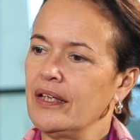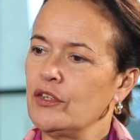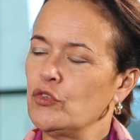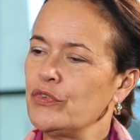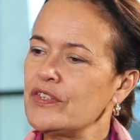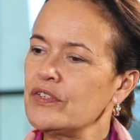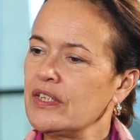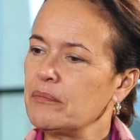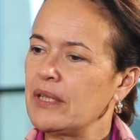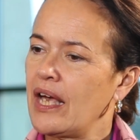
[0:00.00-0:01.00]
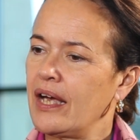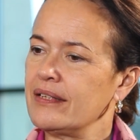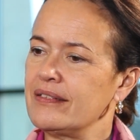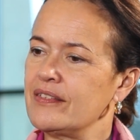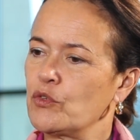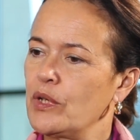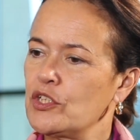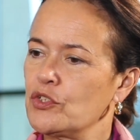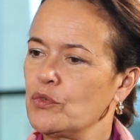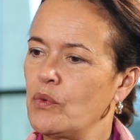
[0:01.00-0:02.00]
the reasoning behind this
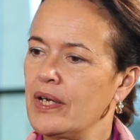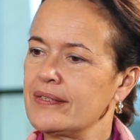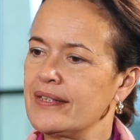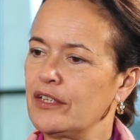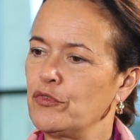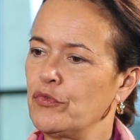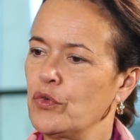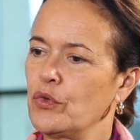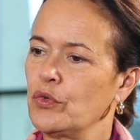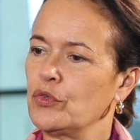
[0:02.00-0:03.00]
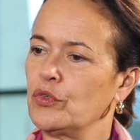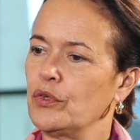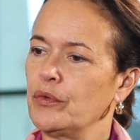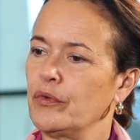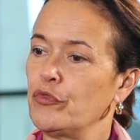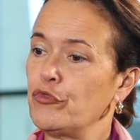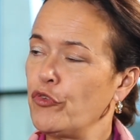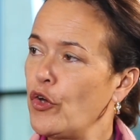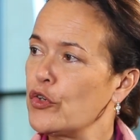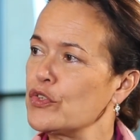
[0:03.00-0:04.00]
question was that for the
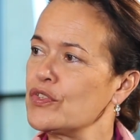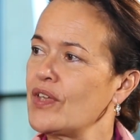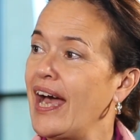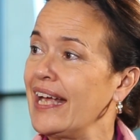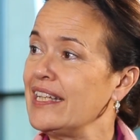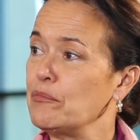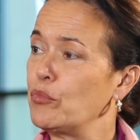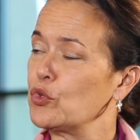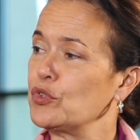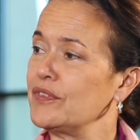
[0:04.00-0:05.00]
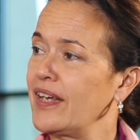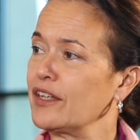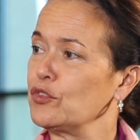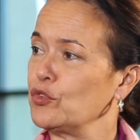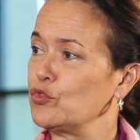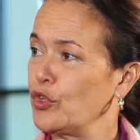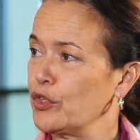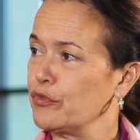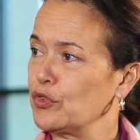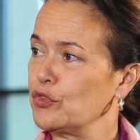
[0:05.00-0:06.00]
first highly important targeted
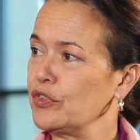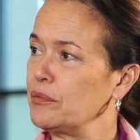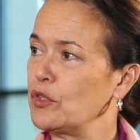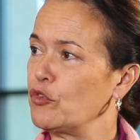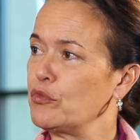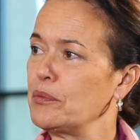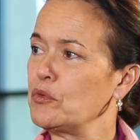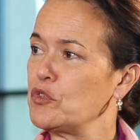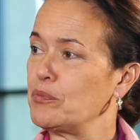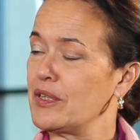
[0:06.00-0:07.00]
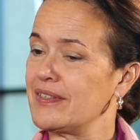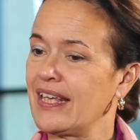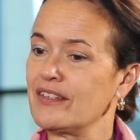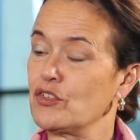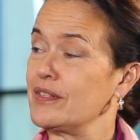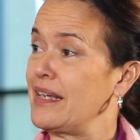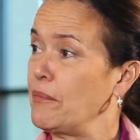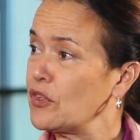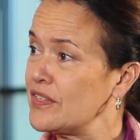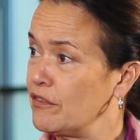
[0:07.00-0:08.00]
drug for the treatment of women with breast cancer,
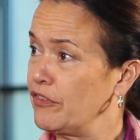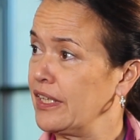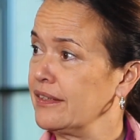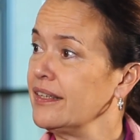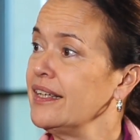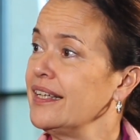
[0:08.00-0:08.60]
tamoxifen,